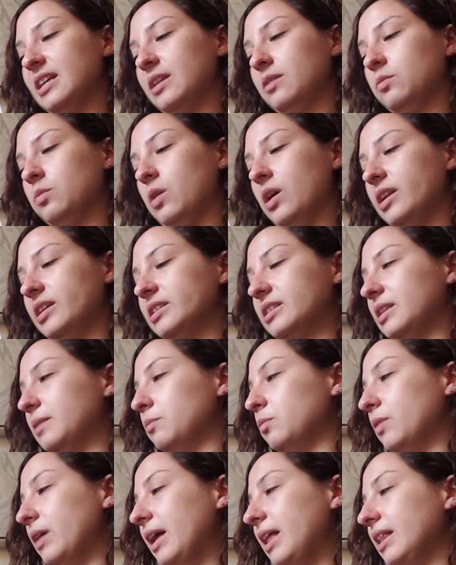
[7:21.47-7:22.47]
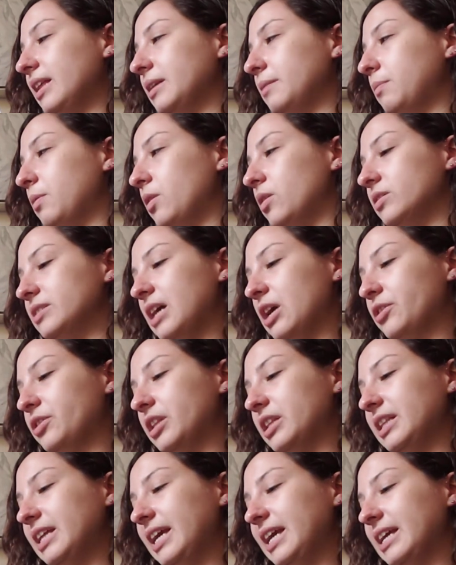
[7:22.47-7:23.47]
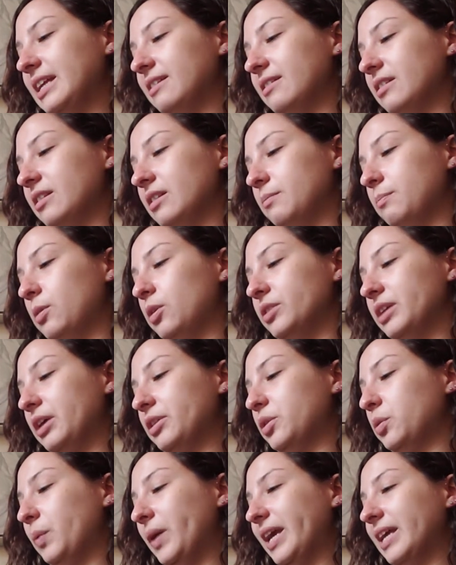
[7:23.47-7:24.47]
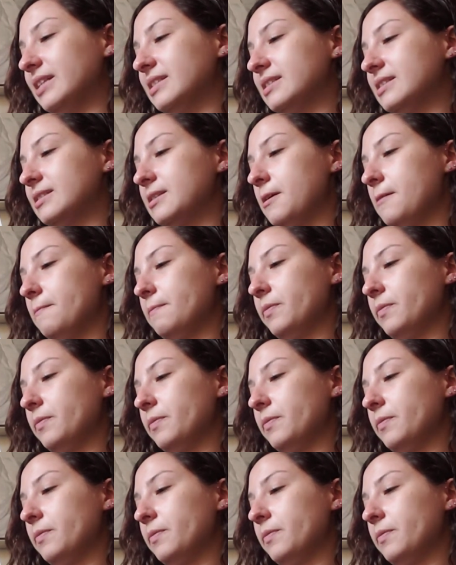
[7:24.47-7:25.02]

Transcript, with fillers: and watered them well and pulled out the le- pulled out the weeds.